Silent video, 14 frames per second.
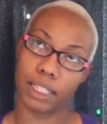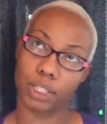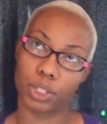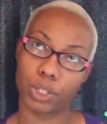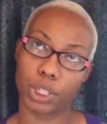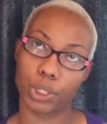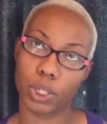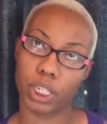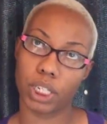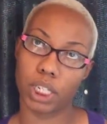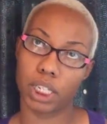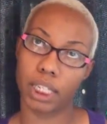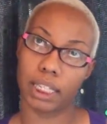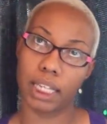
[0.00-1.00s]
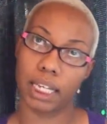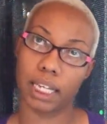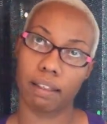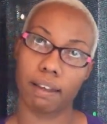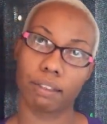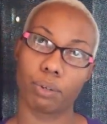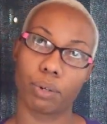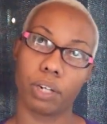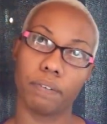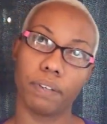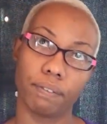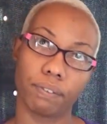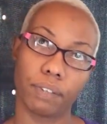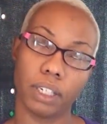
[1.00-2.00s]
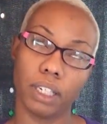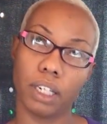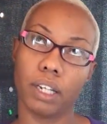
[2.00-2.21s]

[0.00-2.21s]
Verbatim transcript: I tried on, I think, like 350,